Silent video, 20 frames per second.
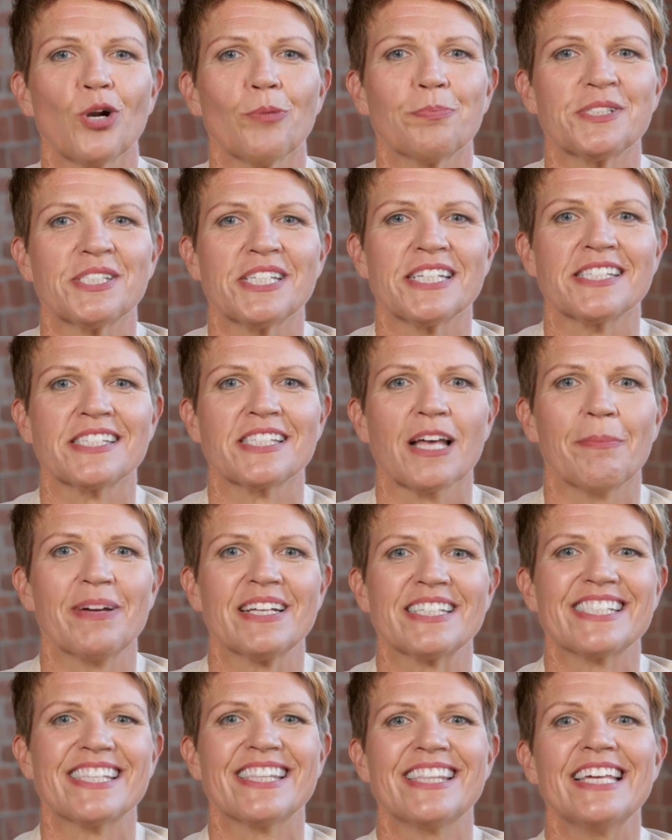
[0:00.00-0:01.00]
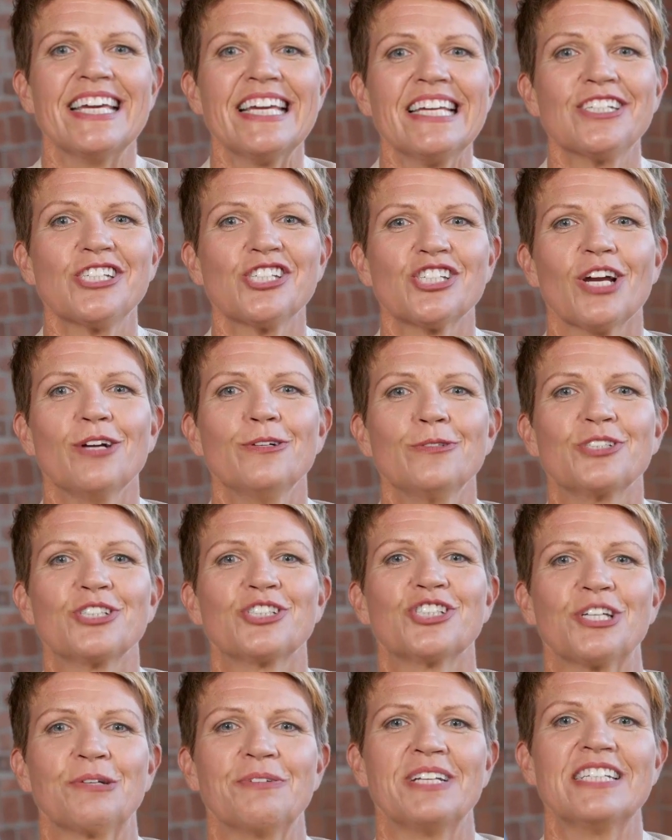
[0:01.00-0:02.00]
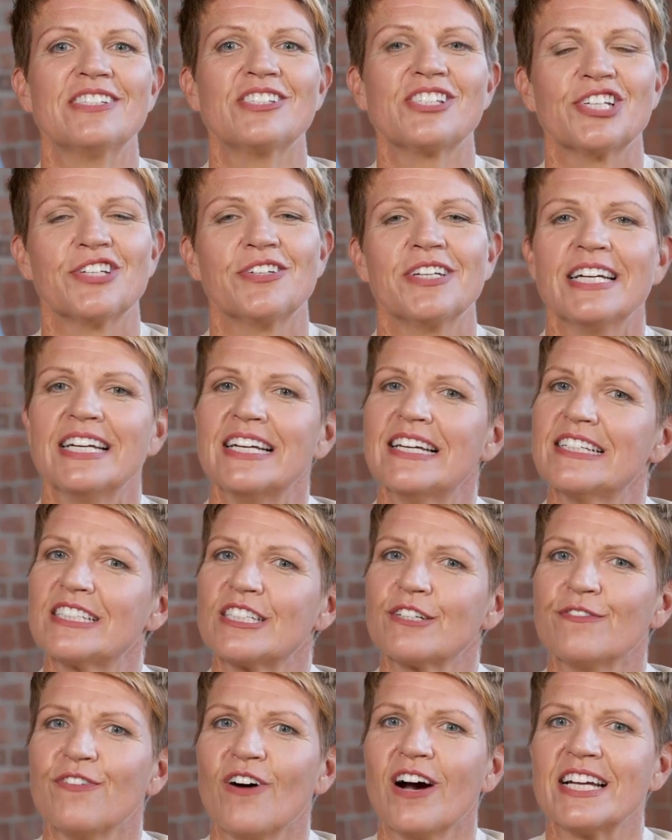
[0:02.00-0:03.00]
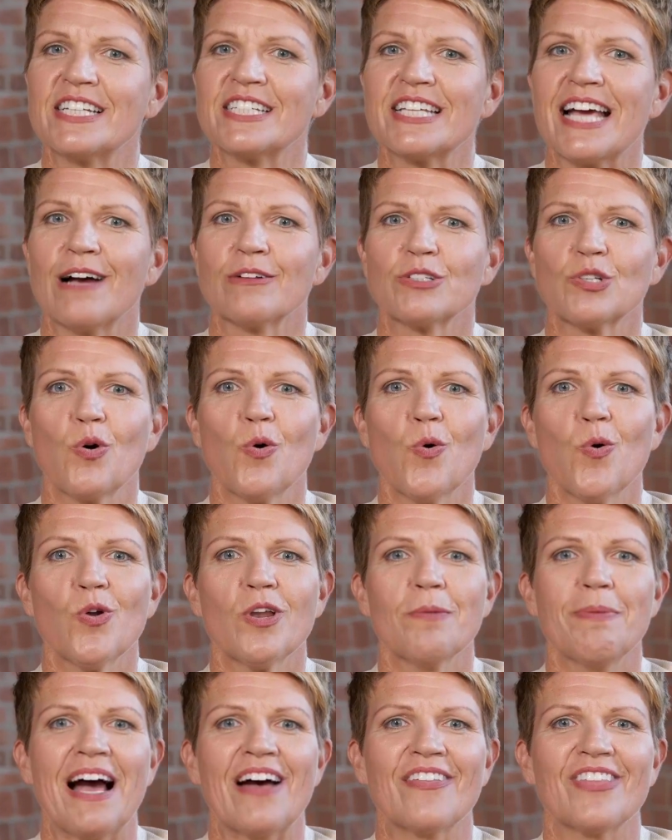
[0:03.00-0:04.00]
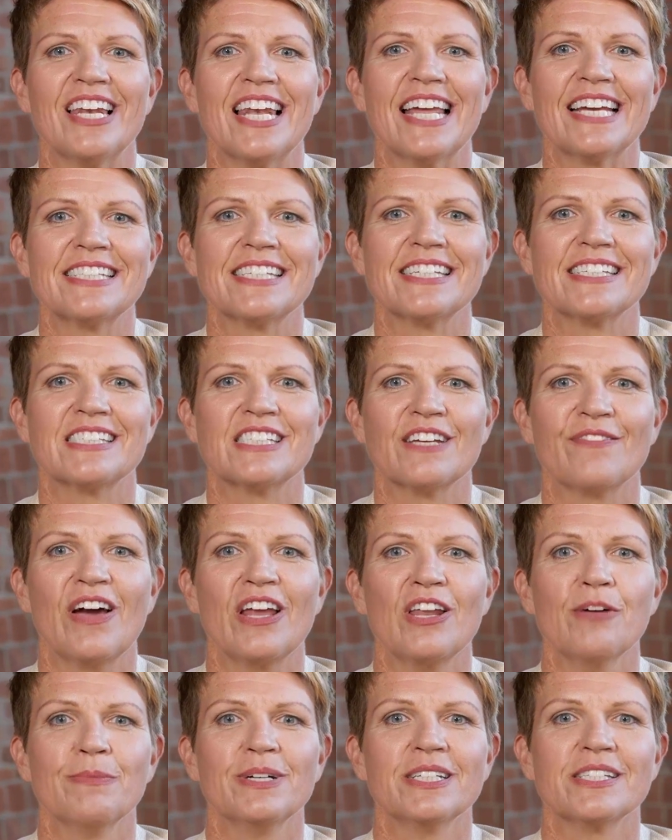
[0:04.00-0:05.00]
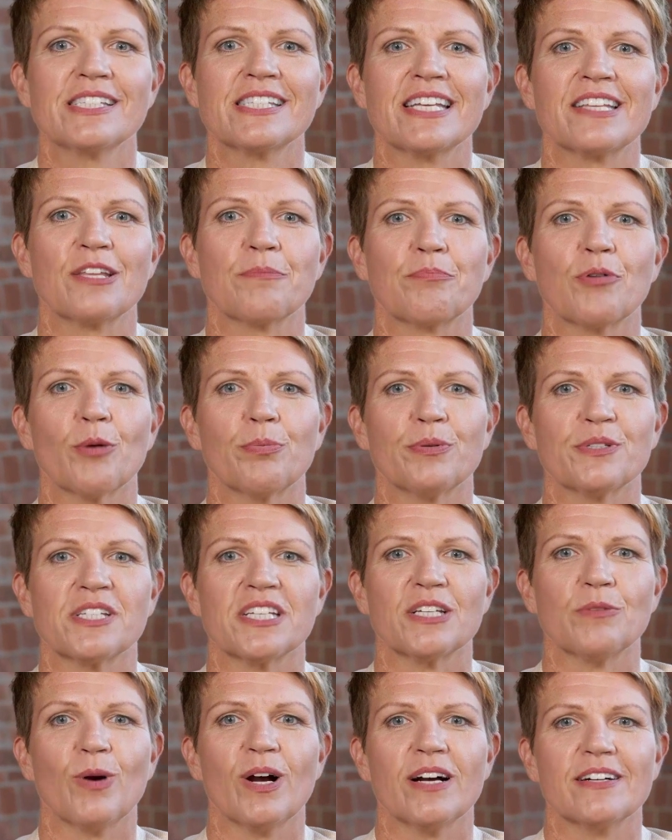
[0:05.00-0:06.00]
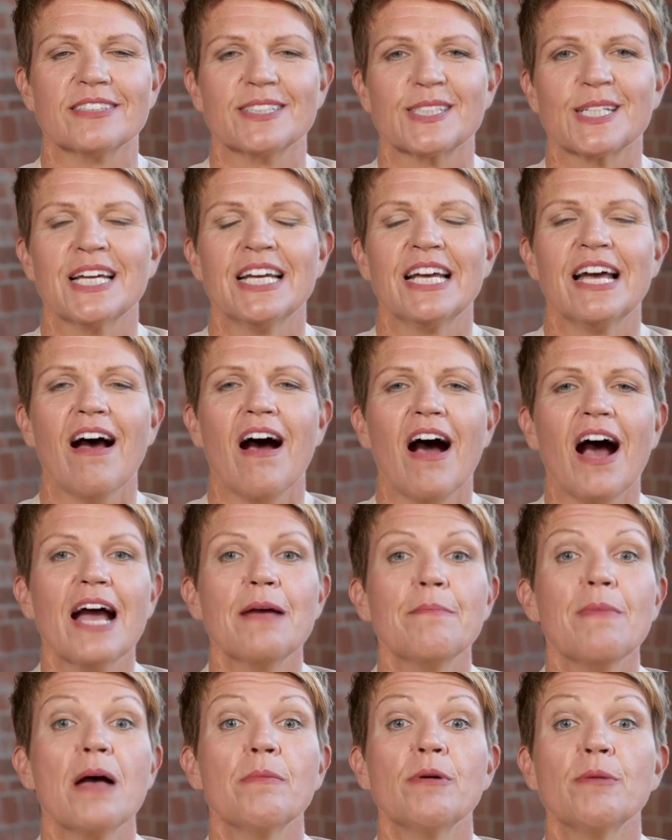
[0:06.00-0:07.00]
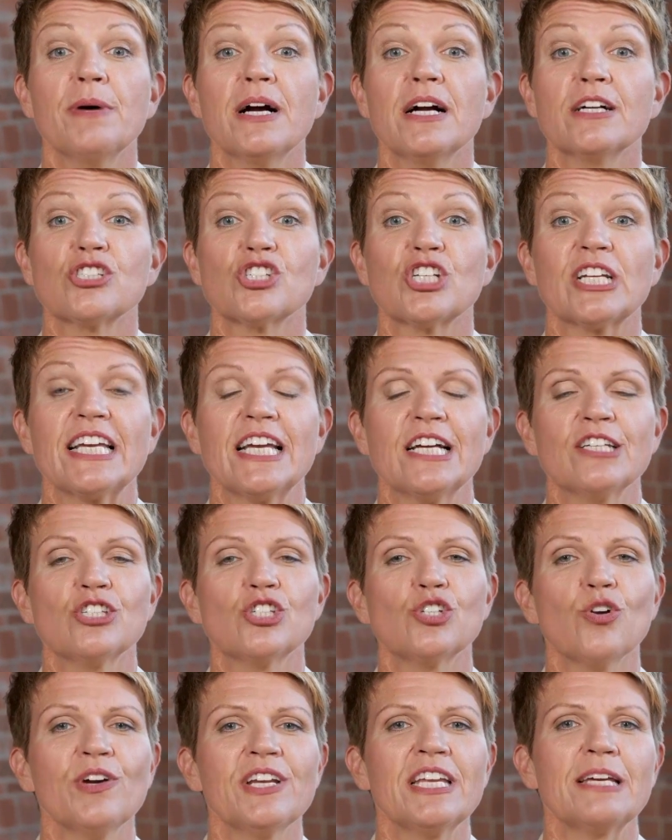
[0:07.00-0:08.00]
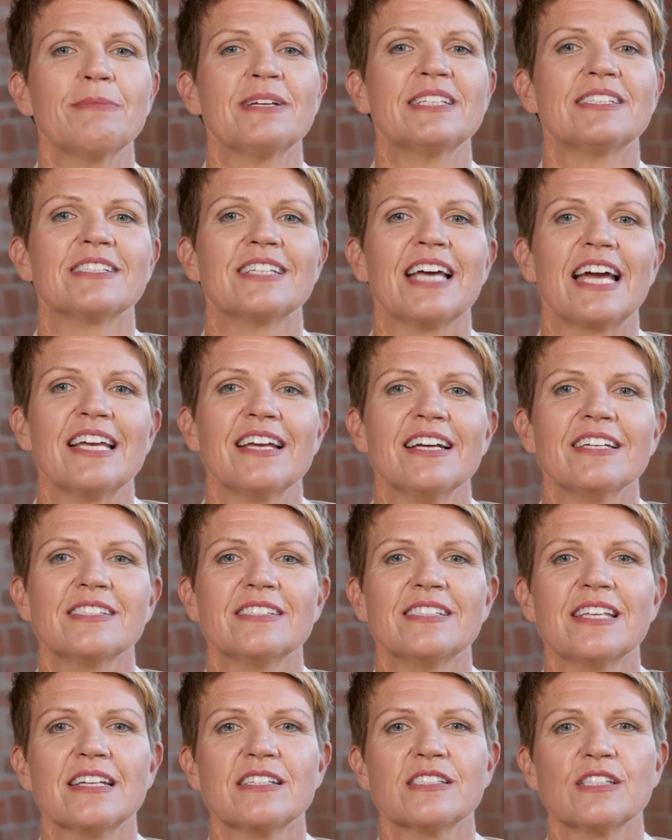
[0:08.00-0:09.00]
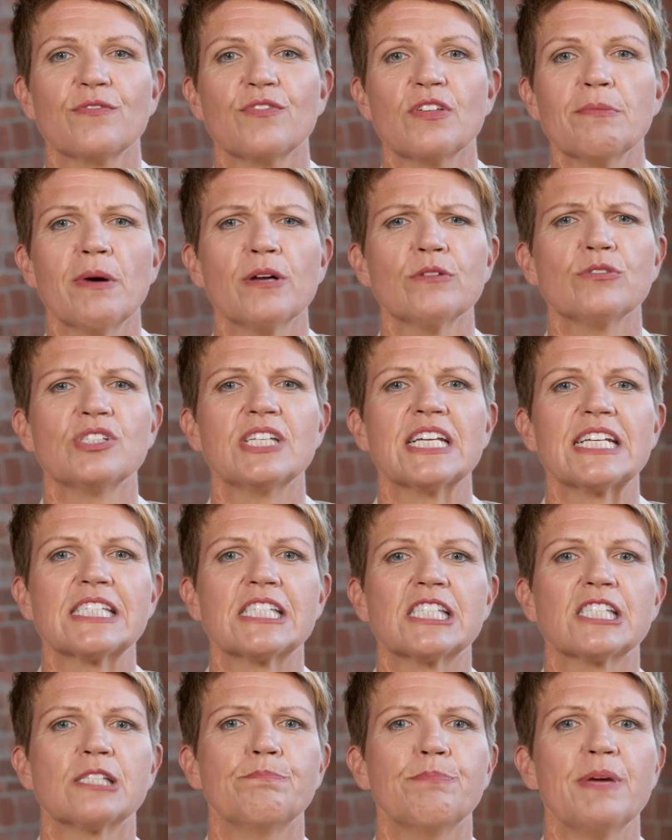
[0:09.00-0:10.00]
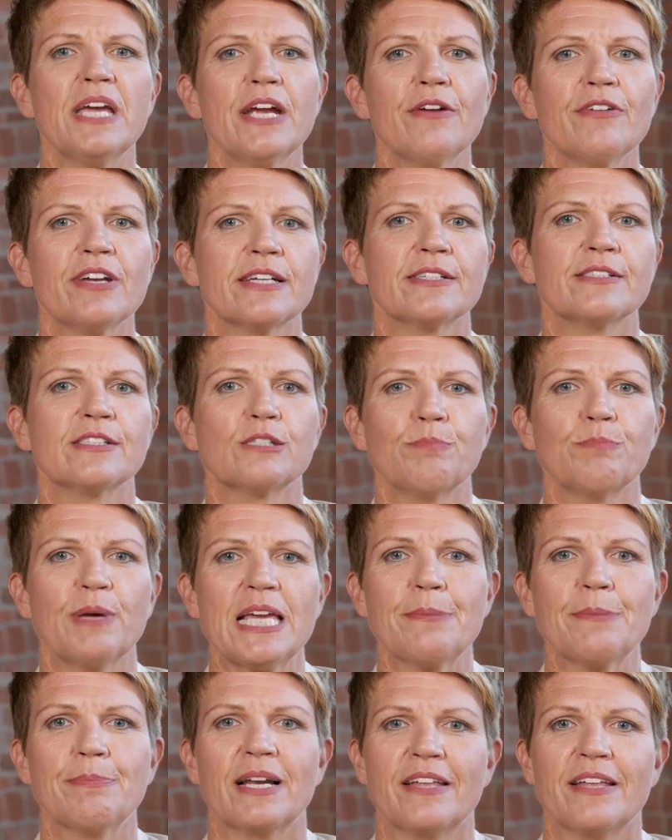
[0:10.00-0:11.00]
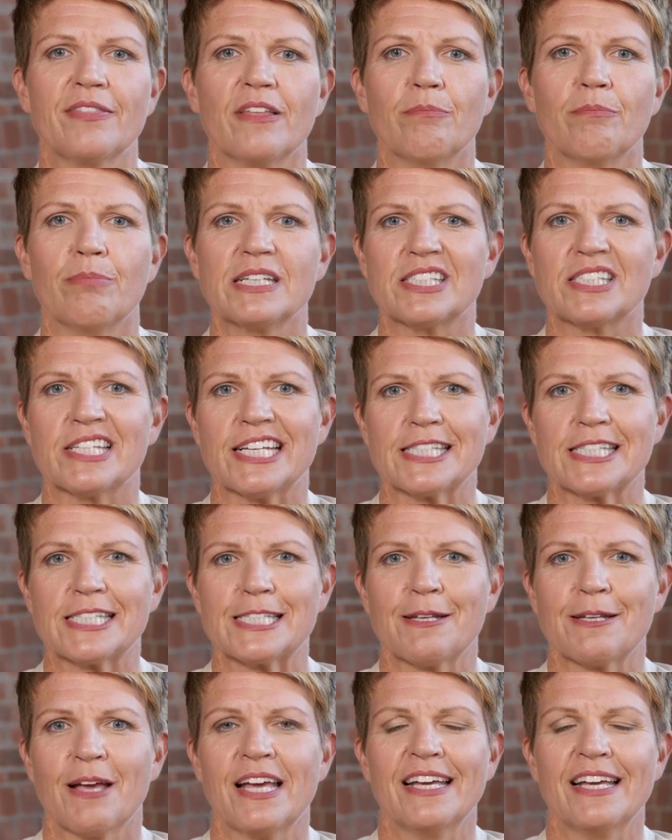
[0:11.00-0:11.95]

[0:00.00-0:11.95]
Property Summits, the show to tune into to find out all about the latest developments in the property world. I'm Emma Birchley, and joining me today are six of the most experienced people in the business.